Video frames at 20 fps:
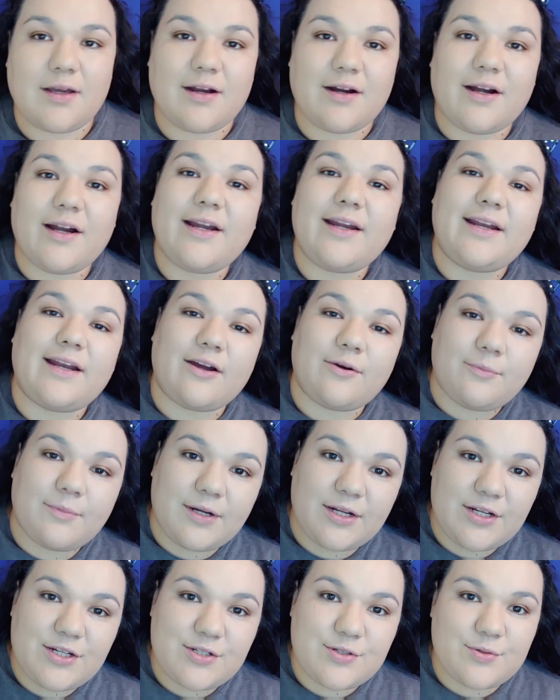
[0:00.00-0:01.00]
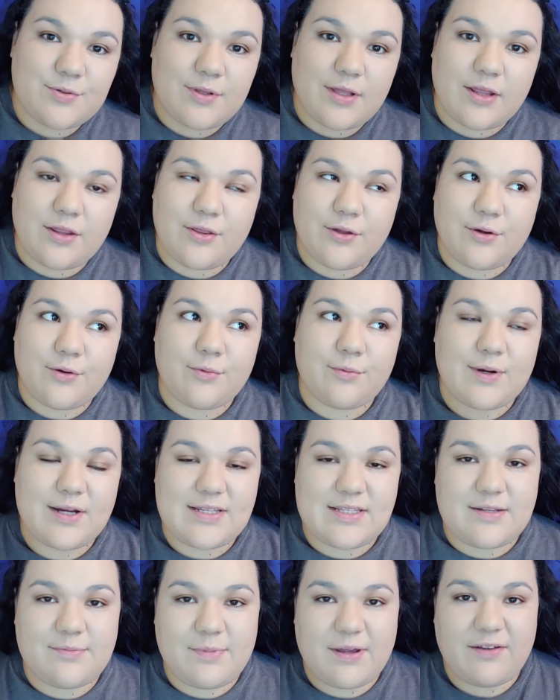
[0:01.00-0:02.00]
All right, now I'm gonna do the
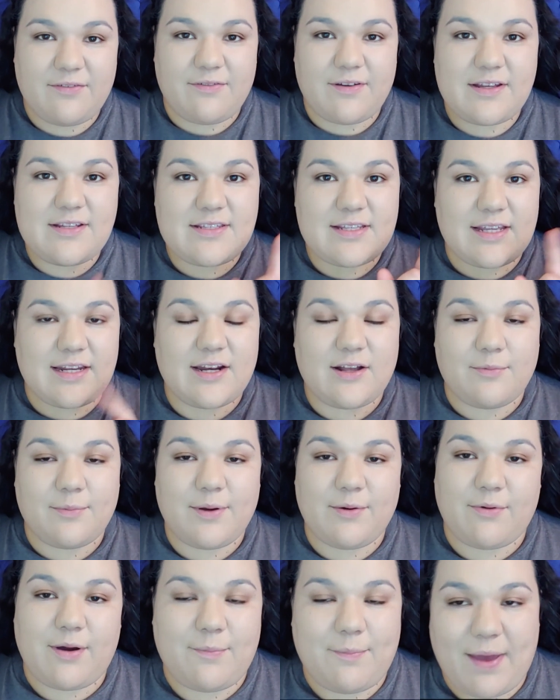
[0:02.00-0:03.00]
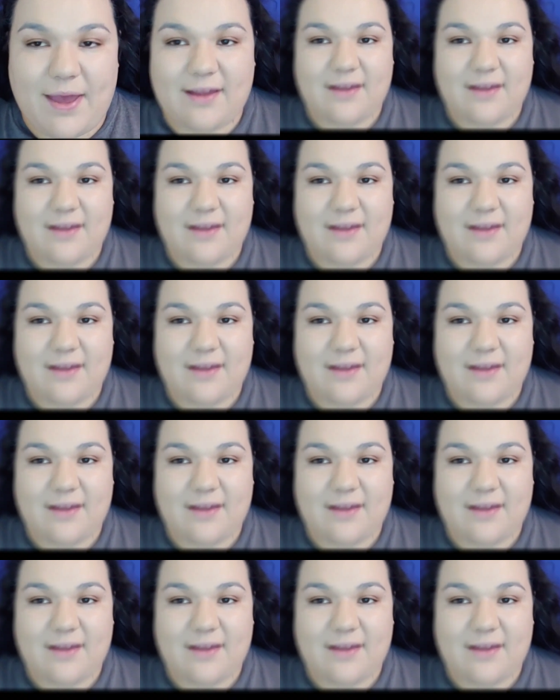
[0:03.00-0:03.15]
rest of my face and I'll be right